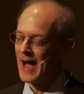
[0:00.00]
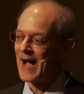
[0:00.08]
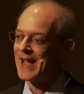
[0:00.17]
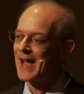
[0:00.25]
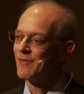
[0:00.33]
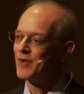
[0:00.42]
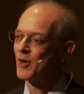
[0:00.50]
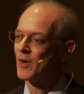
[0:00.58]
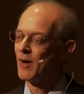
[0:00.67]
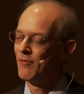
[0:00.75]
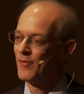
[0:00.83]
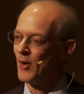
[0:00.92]
I have
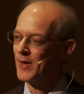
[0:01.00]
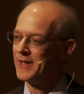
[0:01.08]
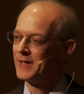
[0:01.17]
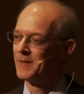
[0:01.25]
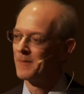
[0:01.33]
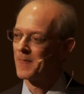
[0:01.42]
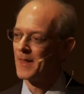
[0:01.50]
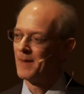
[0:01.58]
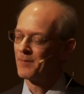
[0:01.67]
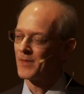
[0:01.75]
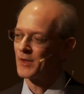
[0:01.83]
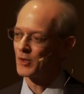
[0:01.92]
here a very
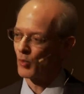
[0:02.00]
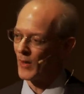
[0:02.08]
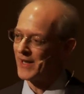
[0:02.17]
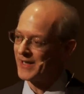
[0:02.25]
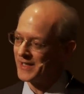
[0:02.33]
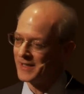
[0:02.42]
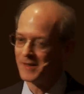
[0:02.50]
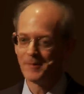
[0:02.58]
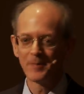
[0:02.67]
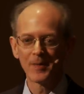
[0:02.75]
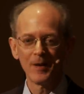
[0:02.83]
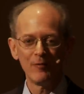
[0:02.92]
grainy
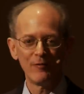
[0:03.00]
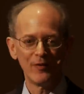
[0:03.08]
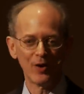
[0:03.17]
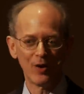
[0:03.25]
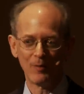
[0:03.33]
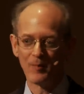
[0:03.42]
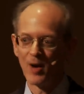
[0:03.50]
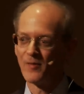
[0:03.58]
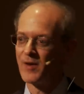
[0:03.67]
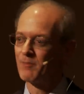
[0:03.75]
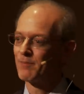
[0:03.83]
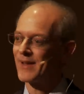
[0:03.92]
film of
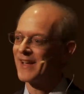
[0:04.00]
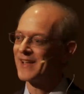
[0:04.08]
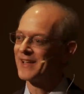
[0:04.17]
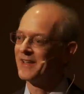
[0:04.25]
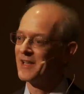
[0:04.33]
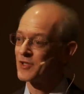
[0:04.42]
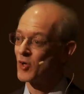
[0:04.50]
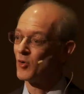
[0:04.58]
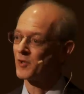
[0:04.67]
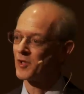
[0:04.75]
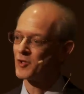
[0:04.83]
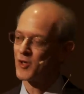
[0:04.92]
him playing his
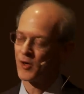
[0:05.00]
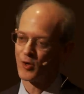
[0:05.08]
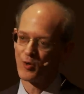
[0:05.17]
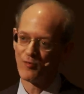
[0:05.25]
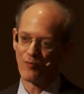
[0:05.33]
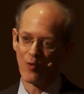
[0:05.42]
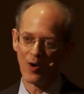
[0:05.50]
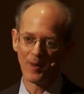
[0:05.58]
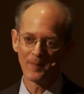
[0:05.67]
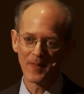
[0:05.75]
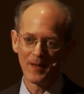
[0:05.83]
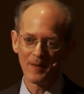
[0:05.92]
own concerto for
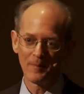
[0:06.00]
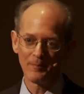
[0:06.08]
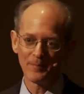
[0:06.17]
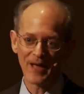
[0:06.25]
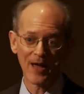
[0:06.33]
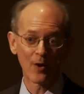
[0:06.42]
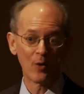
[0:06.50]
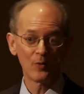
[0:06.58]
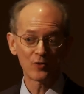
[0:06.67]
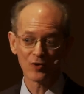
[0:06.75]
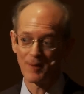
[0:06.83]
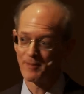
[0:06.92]
piano,
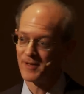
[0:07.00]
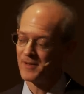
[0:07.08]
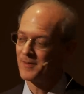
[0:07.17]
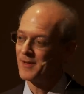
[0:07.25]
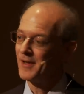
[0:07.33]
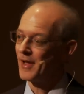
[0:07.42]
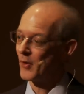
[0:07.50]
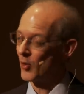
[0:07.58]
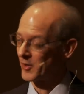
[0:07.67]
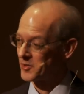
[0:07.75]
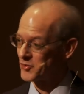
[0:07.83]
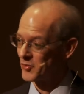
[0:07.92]
trumpet, and
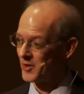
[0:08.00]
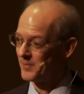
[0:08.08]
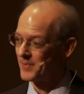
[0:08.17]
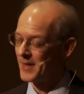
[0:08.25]
orchestra.